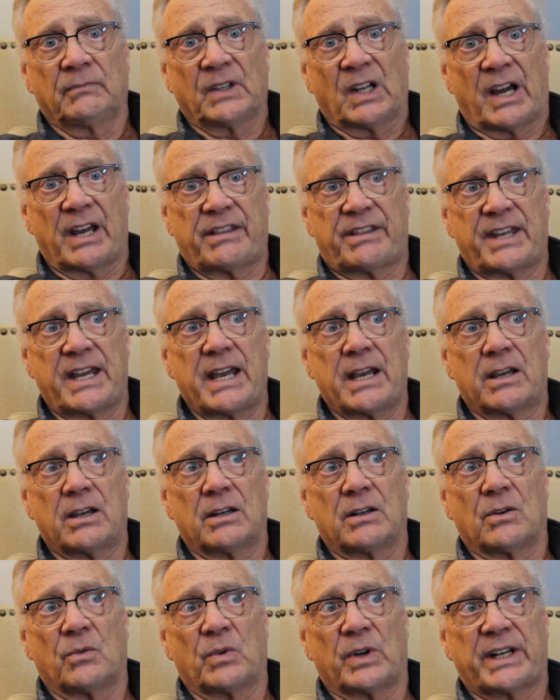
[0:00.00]
I think
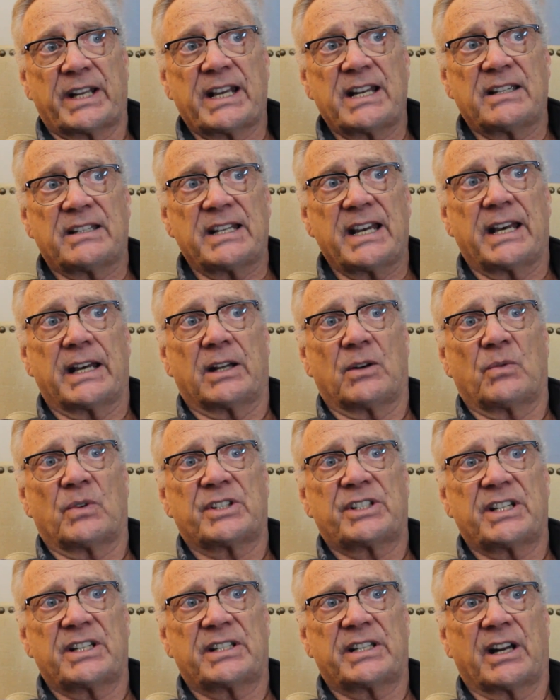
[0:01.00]
what he did
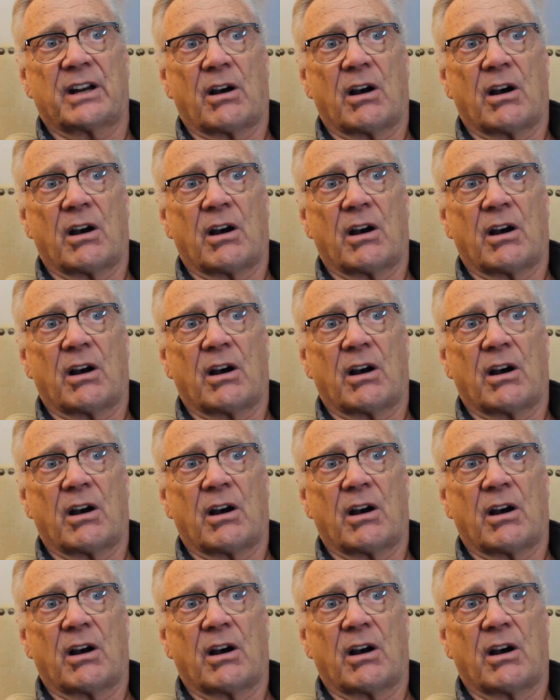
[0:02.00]
was he said,